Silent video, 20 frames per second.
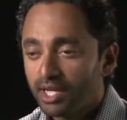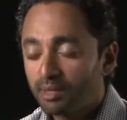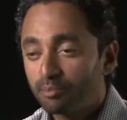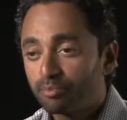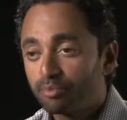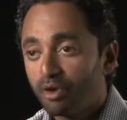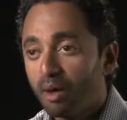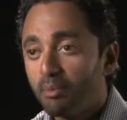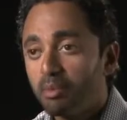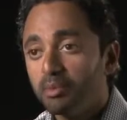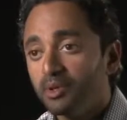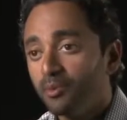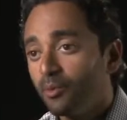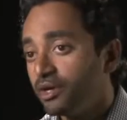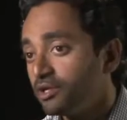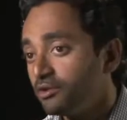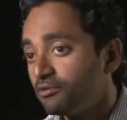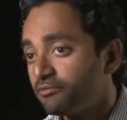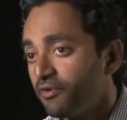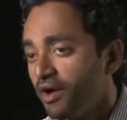And probably
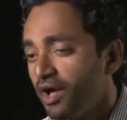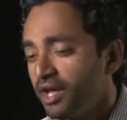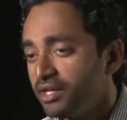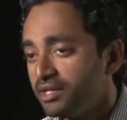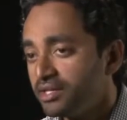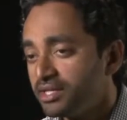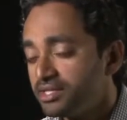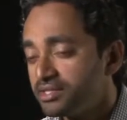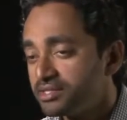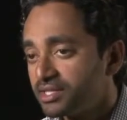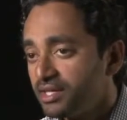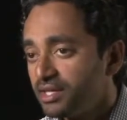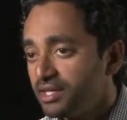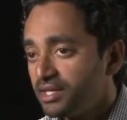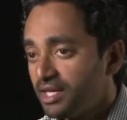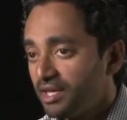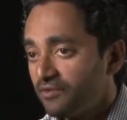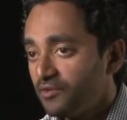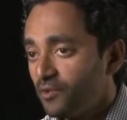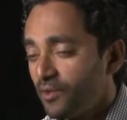what you find is
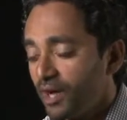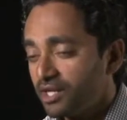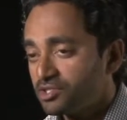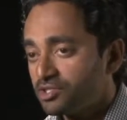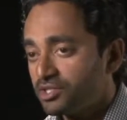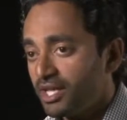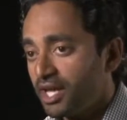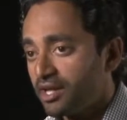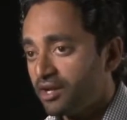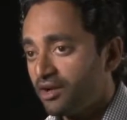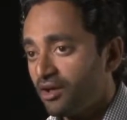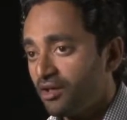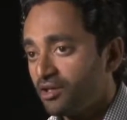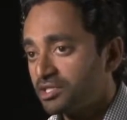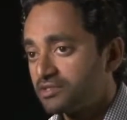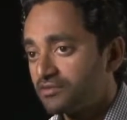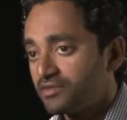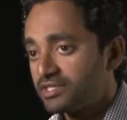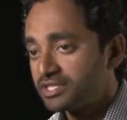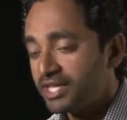if you actually had a
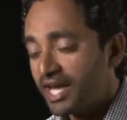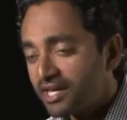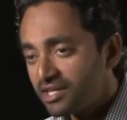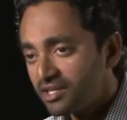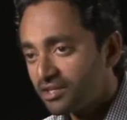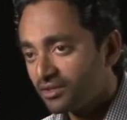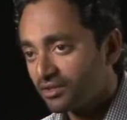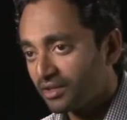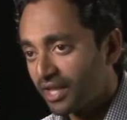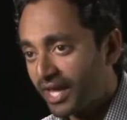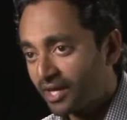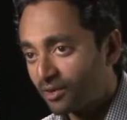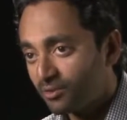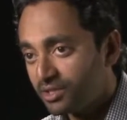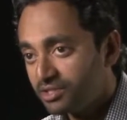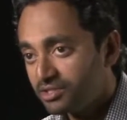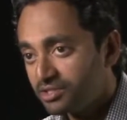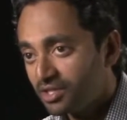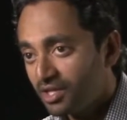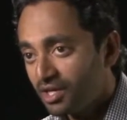knowledge of a technical
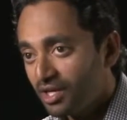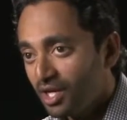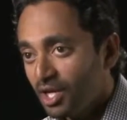language,